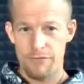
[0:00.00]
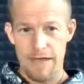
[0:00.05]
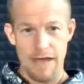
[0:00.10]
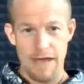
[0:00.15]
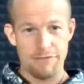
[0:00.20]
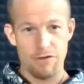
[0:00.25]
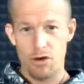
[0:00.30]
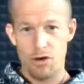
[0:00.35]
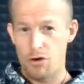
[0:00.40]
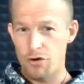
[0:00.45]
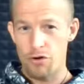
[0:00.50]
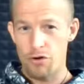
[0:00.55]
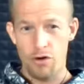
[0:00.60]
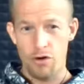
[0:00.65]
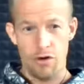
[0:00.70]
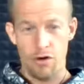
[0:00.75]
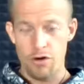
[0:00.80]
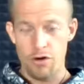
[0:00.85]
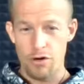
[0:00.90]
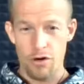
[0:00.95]
They have an
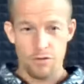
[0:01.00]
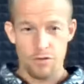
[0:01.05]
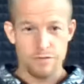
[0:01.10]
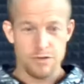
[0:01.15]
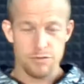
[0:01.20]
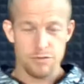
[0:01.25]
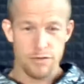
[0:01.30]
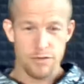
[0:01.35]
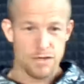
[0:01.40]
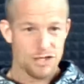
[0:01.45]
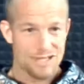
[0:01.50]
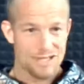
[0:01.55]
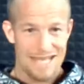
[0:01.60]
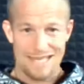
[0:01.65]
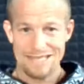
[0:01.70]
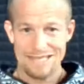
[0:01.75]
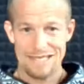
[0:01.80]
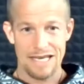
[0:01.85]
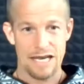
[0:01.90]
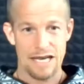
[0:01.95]
and off switch.
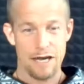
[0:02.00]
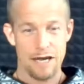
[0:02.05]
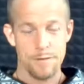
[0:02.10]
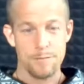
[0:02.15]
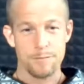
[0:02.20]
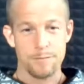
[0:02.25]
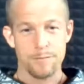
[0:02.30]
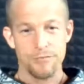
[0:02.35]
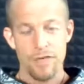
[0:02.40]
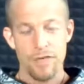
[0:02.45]
That's it.